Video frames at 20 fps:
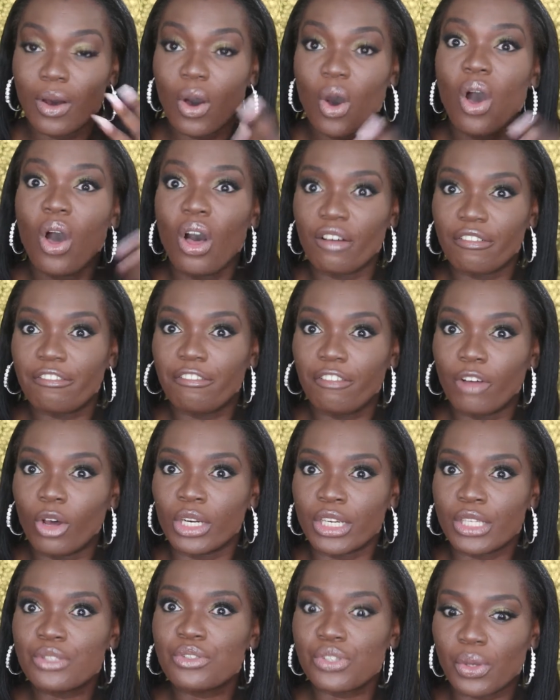off
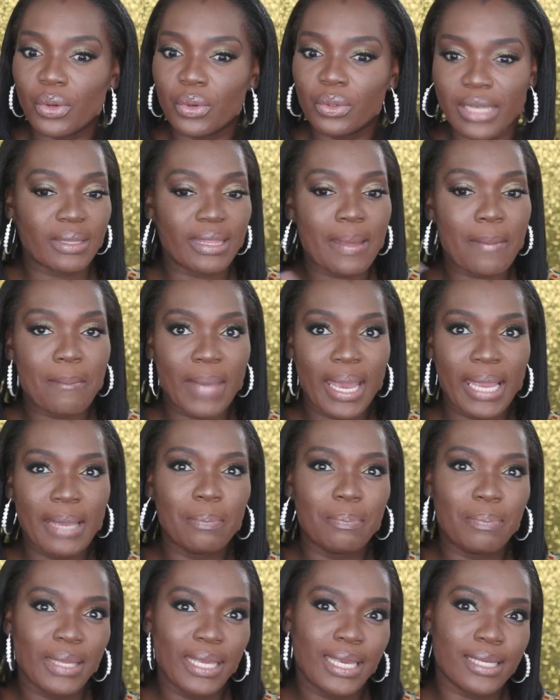on its own, but there
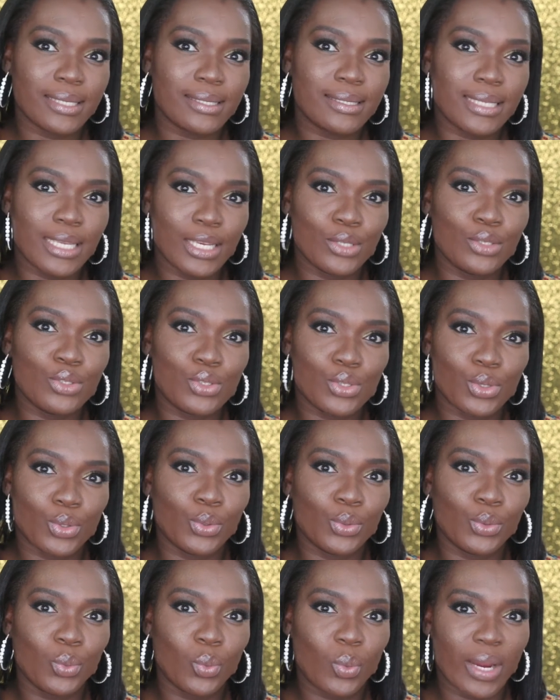might be a skin
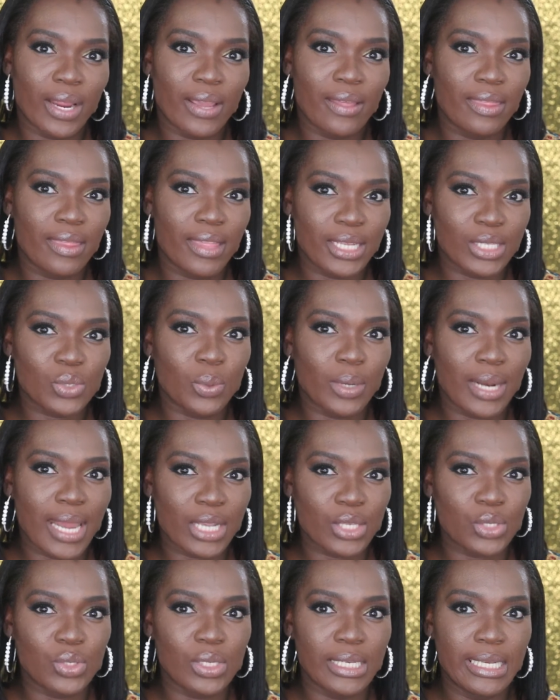tone where this would
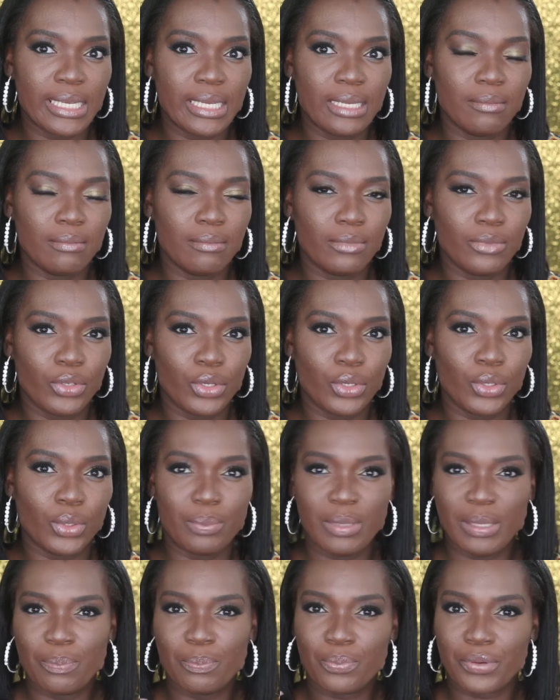actually, you know,
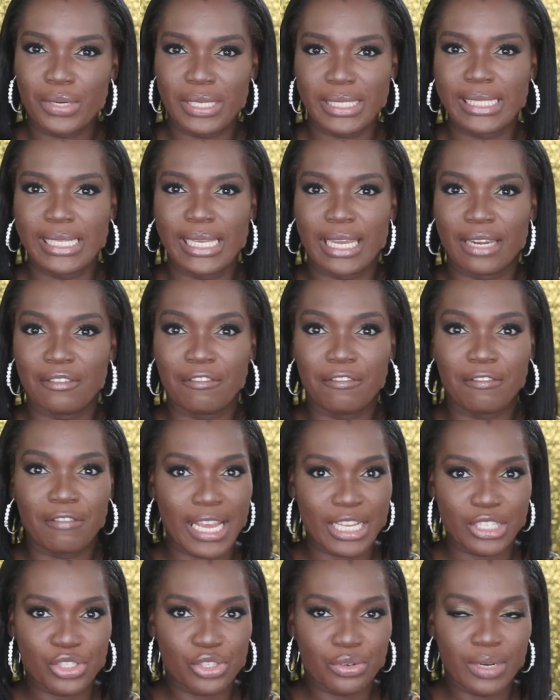be pretty and
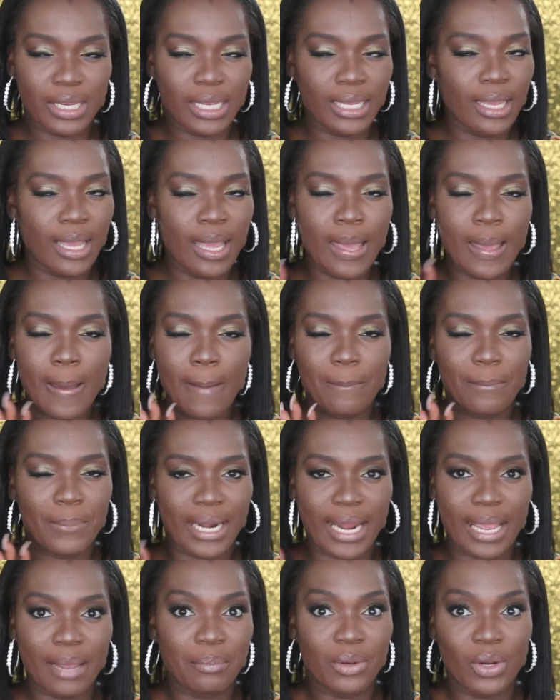flattering,
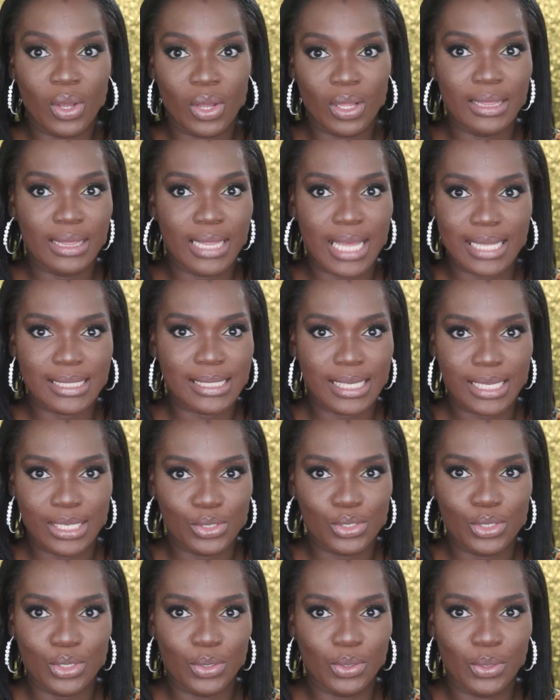but I'm not that
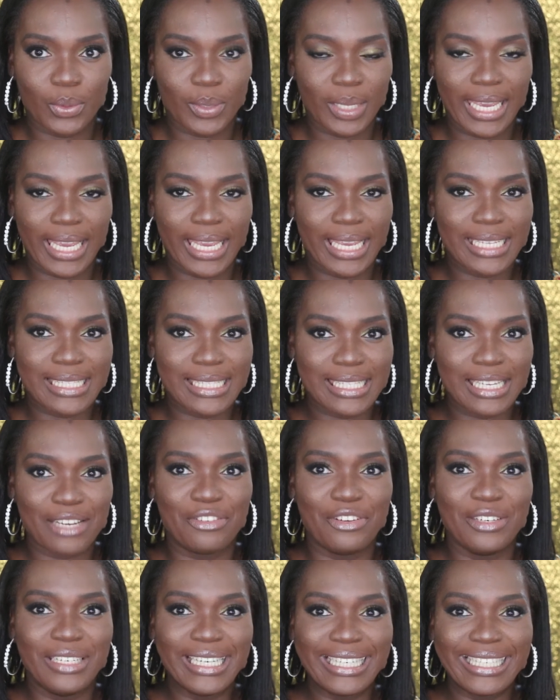skin tone, okay? It's
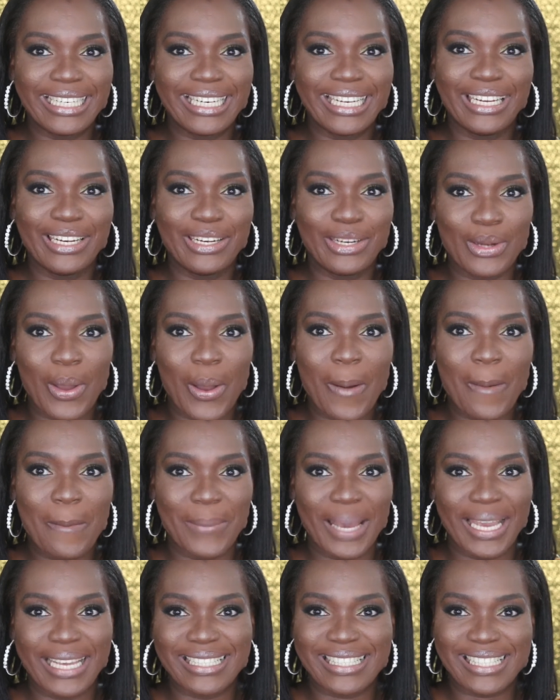definitely
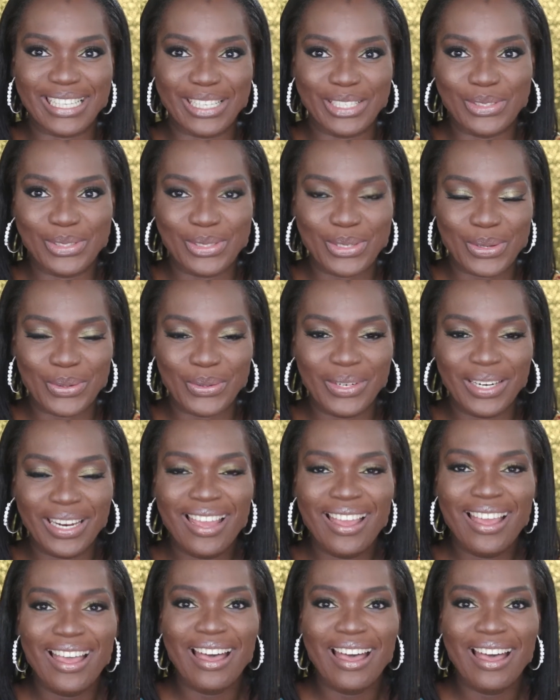not my skin tone.